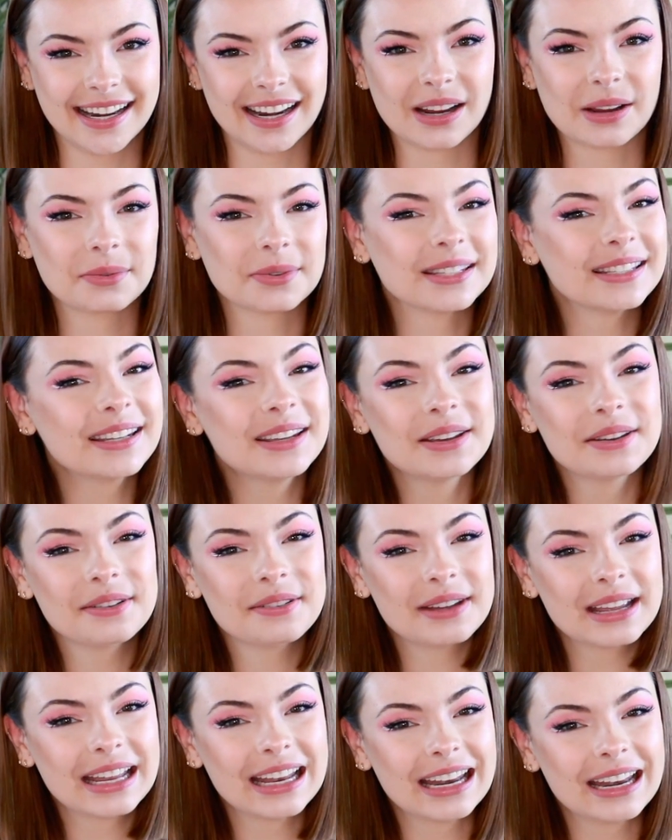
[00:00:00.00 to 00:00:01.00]
and I will see
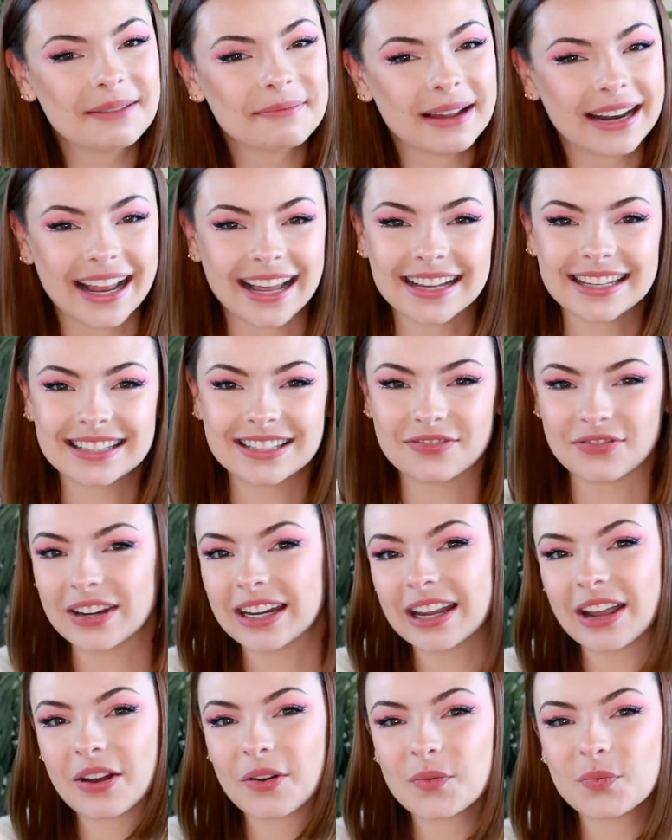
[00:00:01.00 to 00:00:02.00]
you in my next
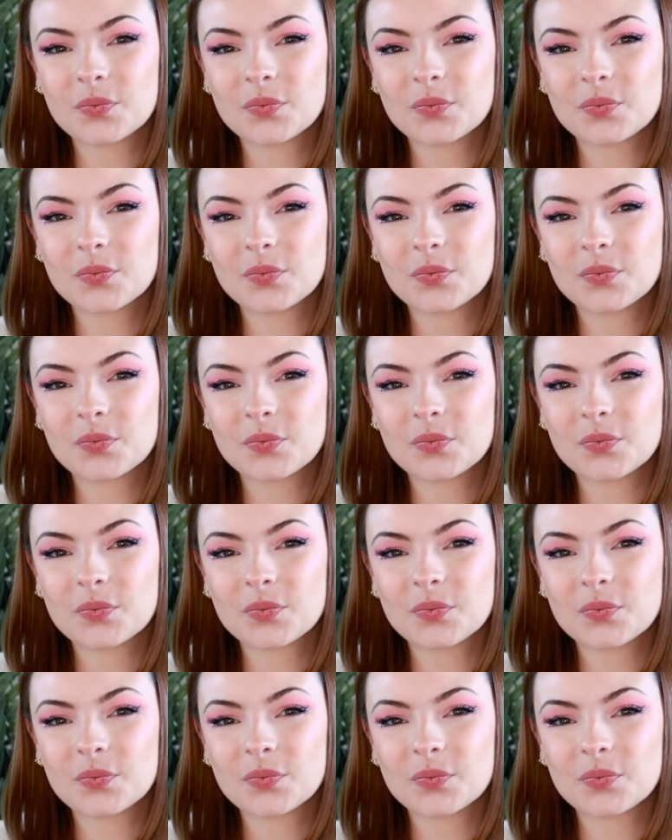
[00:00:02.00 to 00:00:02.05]
video.